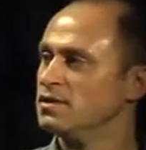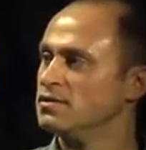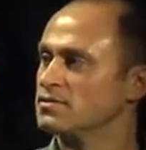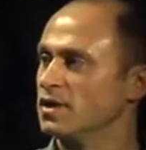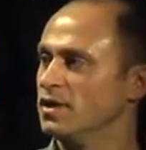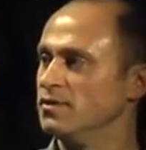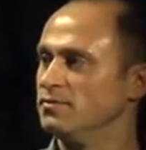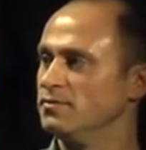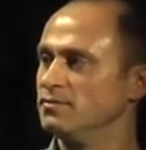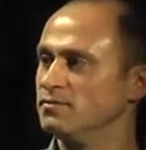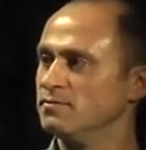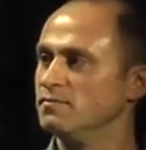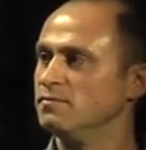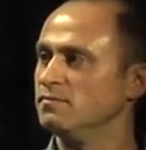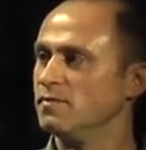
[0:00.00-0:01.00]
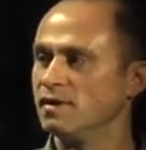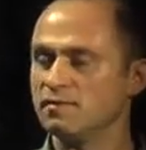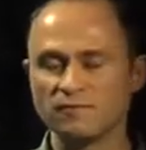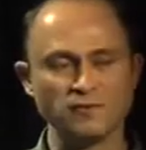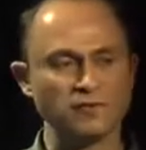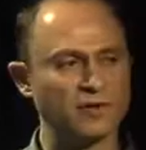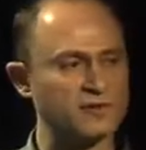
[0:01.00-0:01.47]
So
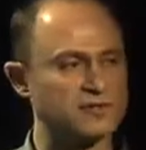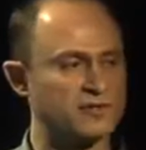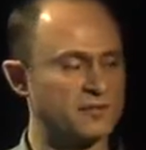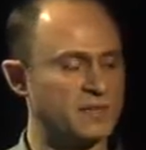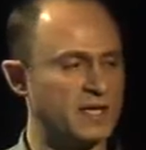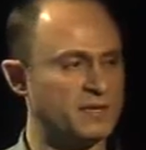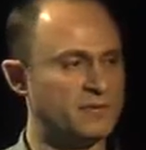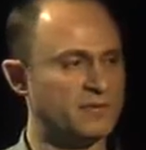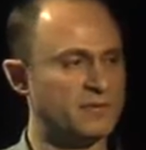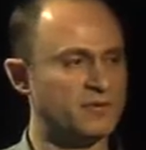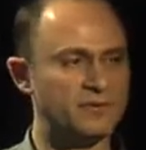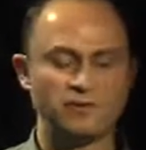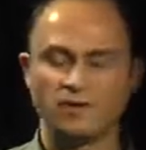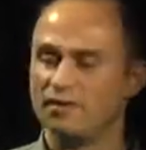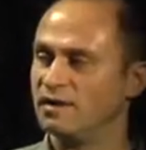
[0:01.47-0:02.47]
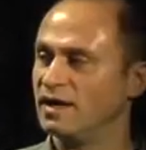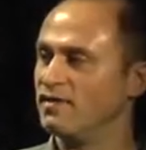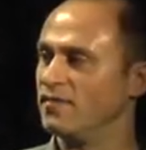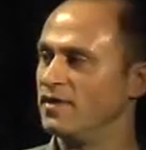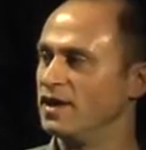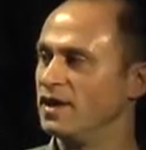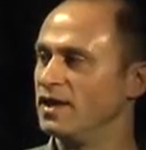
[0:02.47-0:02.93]
lots of people are
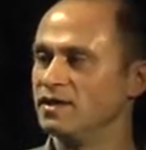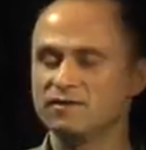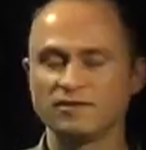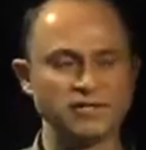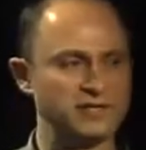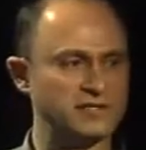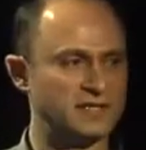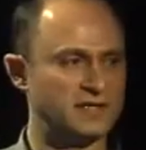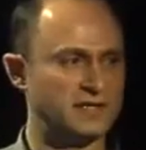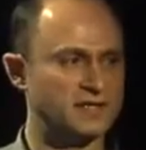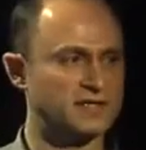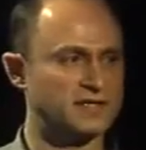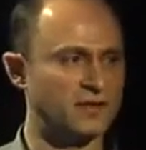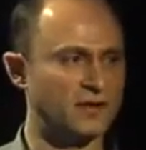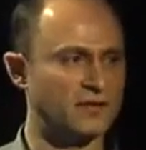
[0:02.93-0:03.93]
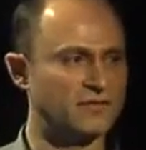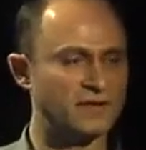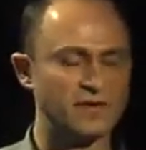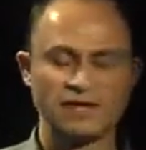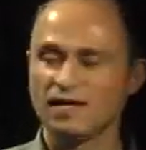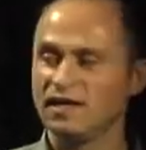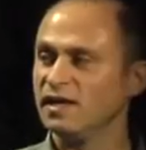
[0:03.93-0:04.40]
out there using this stuff.
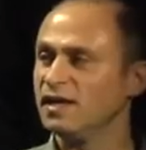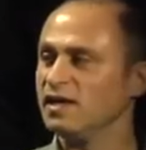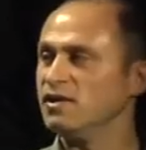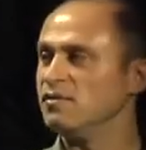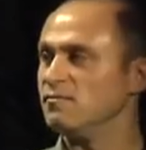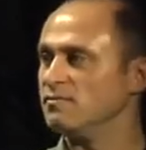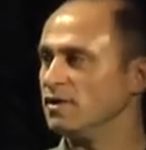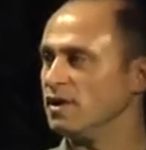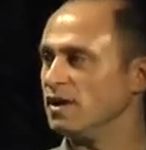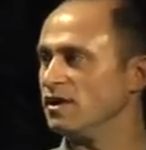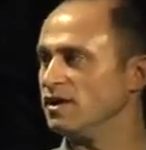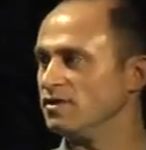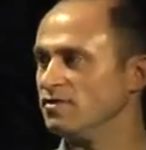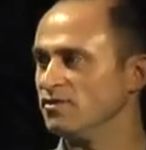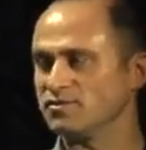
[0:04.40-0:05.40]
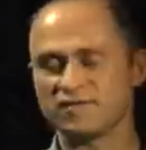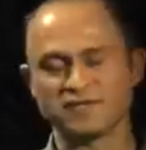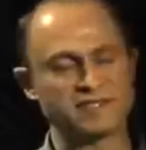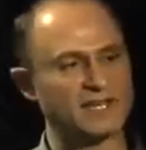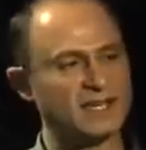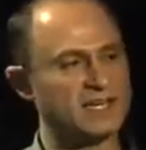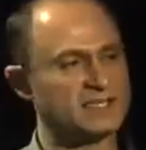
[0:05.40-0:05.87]
Not to
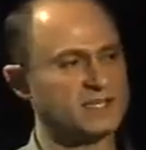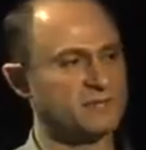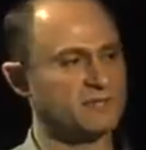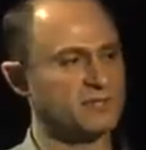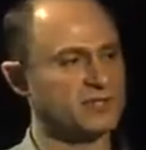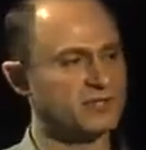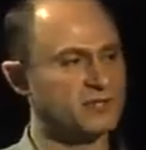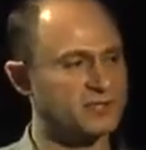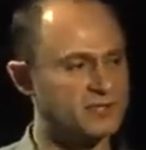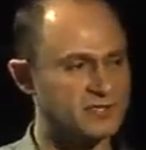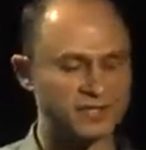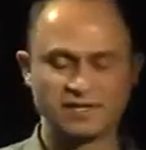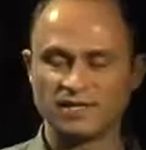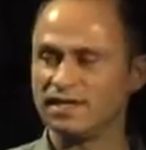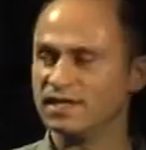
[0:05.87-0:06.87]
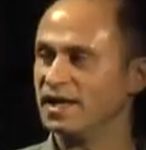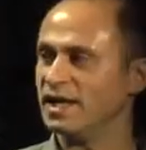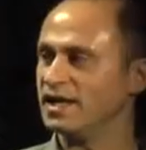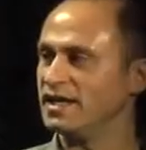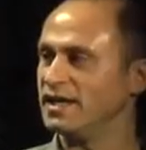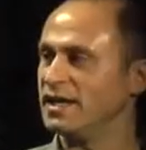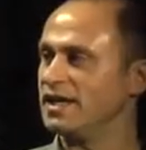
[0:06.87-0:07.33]
say it's in production
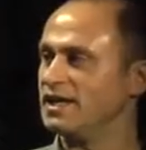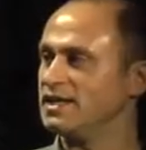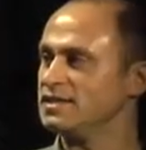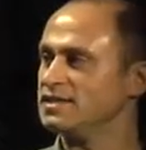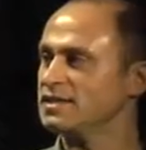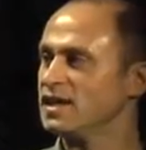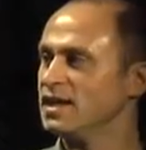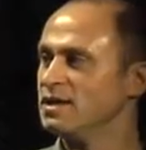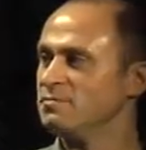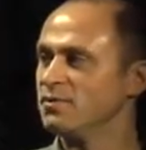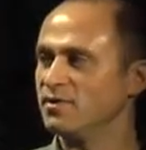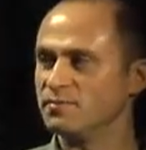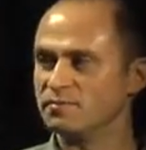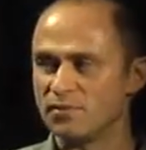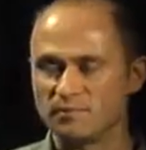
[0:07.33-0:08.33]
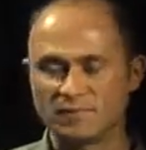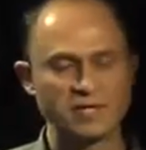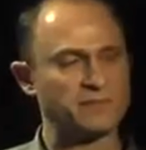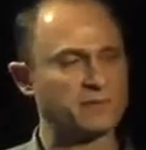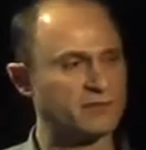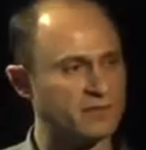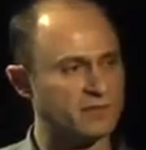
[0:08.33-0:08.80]
but
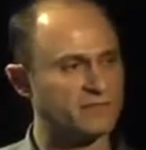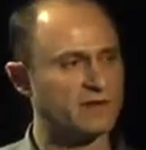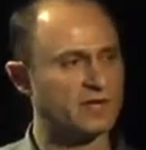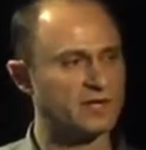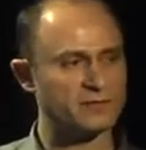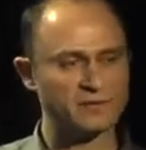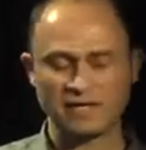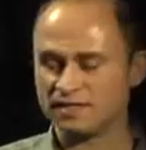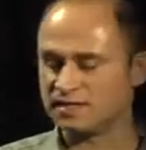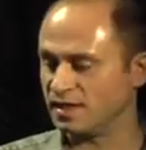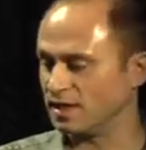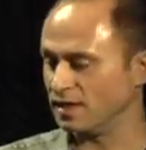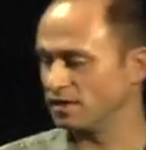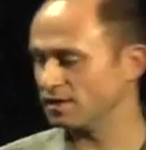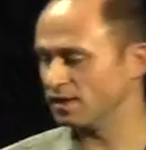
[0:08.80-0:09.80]
people are evaluating